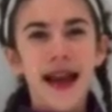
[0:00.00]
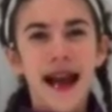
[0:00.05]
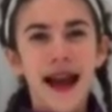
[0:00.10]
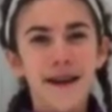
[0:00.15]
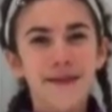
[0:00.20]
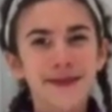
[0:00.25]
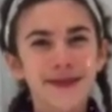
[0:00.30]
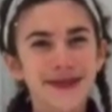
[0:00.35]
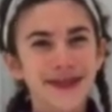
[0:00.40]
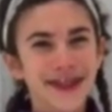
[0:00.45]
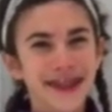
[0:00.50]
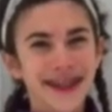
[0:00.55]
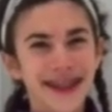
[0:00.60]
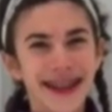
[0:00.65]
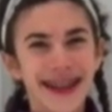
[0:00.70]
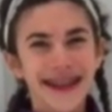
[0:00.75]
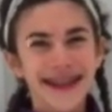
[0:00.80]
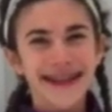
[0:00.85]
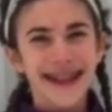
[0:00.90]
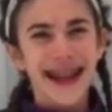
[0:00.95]
I was
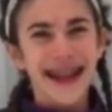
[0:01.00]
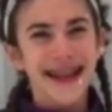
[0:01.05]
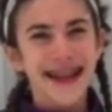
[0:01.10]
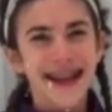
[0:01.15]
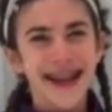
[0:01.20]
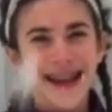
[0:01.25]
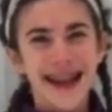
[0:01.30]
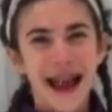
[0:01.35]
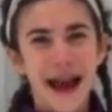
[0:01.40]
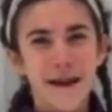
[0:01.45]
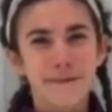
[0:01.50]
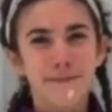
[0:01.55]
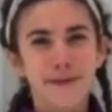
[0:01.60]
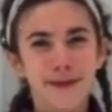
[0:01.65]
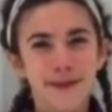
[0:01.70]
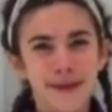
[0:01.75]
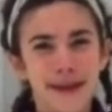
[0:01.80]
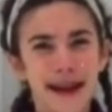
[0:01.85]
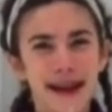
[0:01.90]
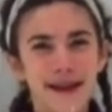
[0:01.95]
really excited and
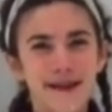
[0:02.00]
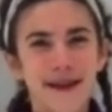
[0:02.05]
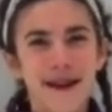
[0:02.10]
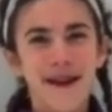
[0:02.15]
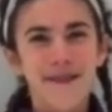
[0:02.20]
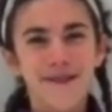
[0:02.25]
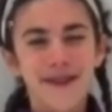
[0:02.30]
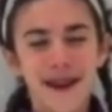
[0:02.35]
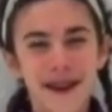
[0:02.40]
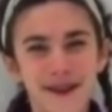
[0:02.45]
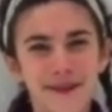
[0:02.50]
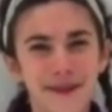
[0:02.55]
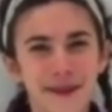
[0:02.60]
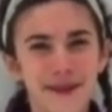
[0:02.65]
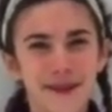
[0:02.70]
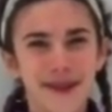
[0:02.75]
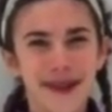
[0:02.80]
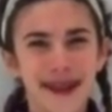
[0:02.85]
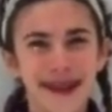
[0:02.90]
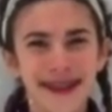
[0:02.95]
happy when I qualified
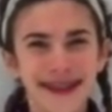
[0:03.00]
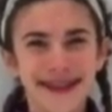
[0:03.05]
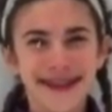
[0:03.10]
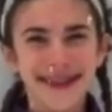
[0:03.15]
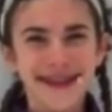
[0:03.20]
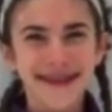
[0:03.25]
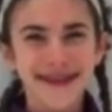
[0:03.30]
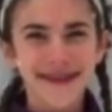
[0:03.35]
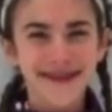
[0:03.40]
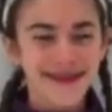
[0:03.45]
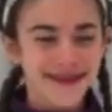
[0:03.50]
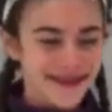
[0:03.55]
for Worlds.